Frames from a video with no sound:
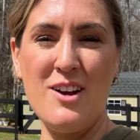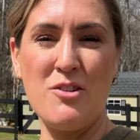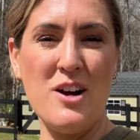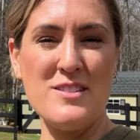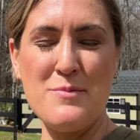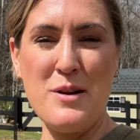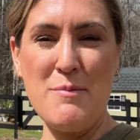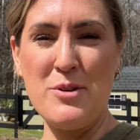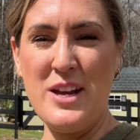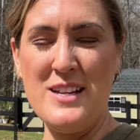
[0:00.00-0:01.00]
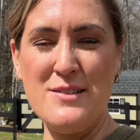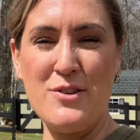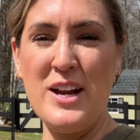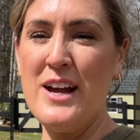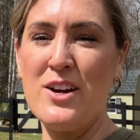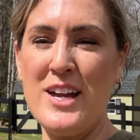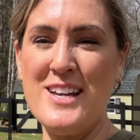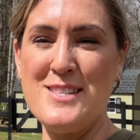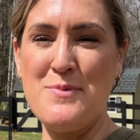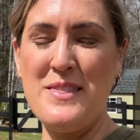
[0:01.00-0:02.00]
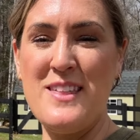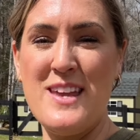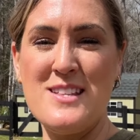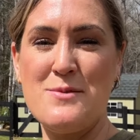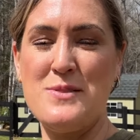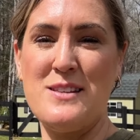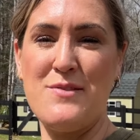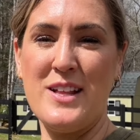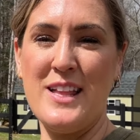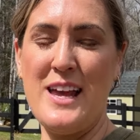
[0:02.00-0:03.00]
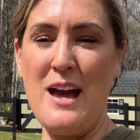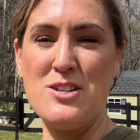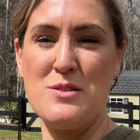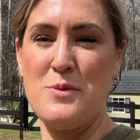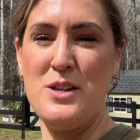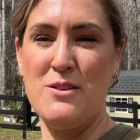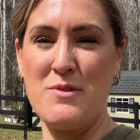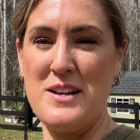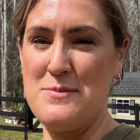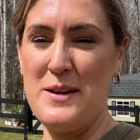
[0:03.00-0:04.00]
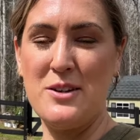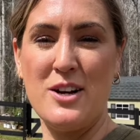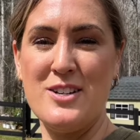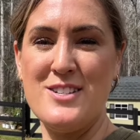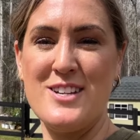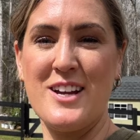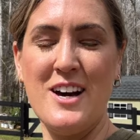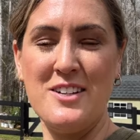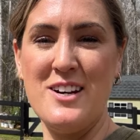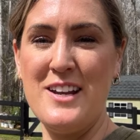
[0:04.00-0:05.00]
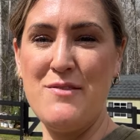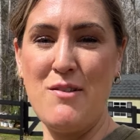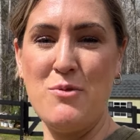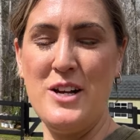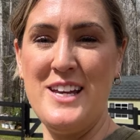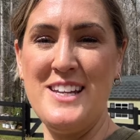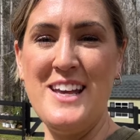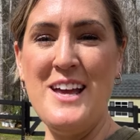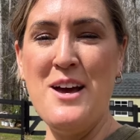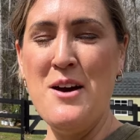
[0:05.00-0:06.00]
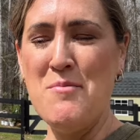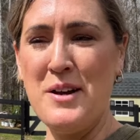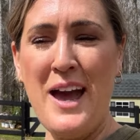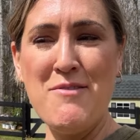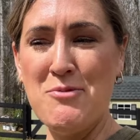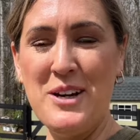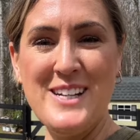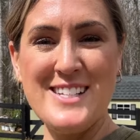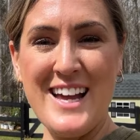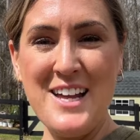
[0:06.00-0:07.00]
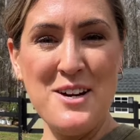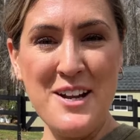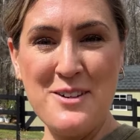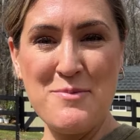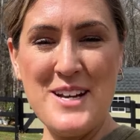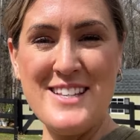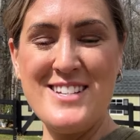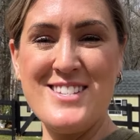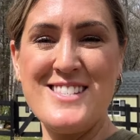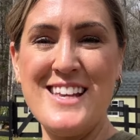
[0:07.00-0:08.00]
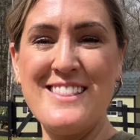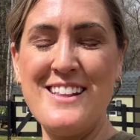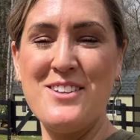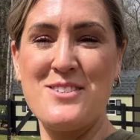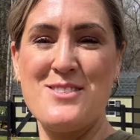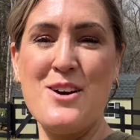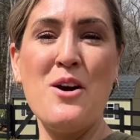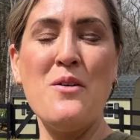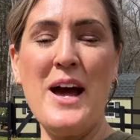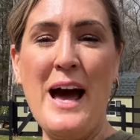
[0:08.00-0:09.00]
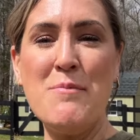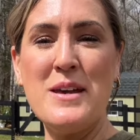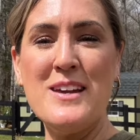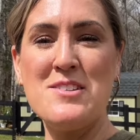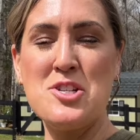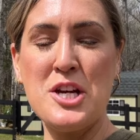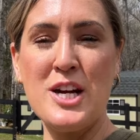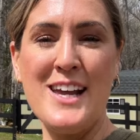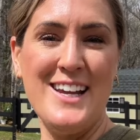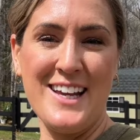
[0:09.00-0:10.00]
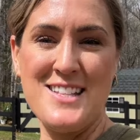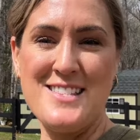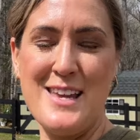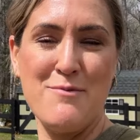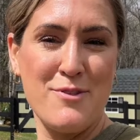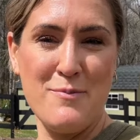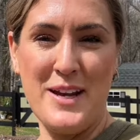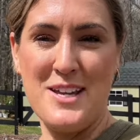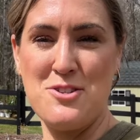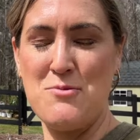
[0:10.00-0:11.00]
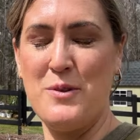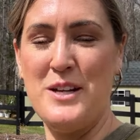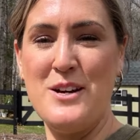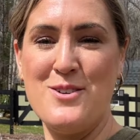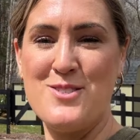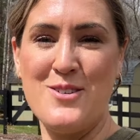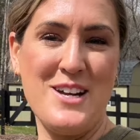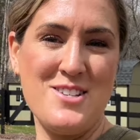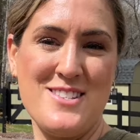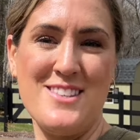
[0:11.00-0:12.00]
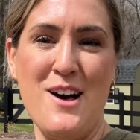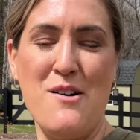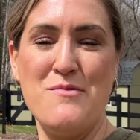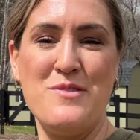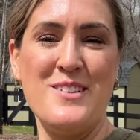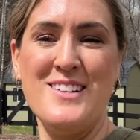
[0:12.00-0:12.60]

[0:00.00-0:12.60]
across the property in different areas, but these specifically I just put in the raised bed garden to cut on if I wanted, but I haven't wanted to cut on them because I just think they look so happy and cheery, and I can see them from my kitchen window. So I just love